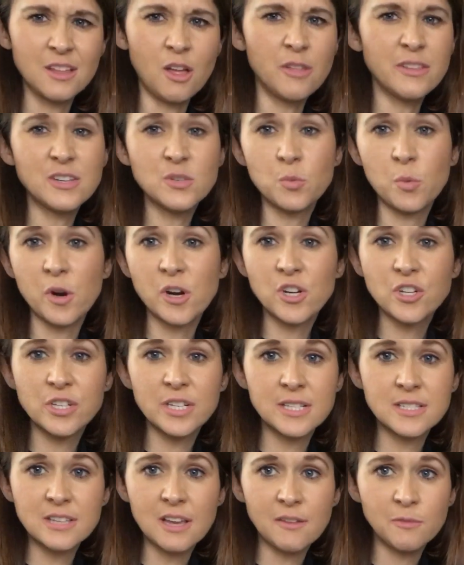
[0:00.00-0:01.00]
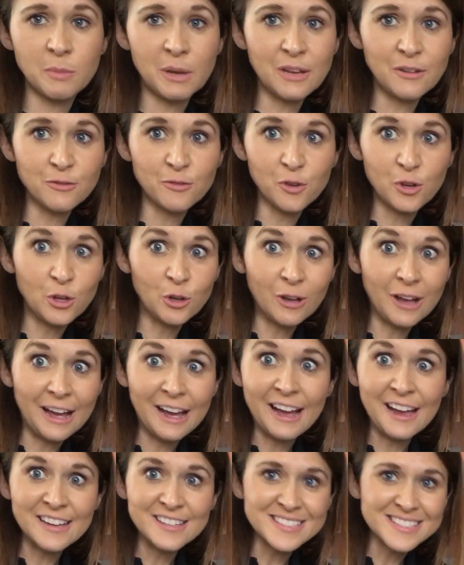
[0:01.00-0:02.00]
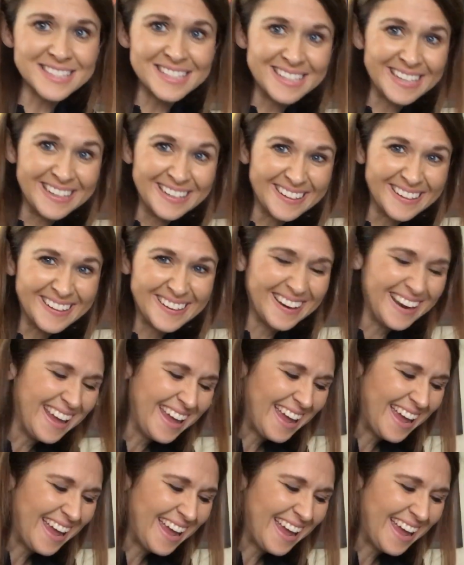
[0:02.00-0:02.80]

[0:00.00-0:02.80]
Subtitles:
worksheets I've made for you guys in here.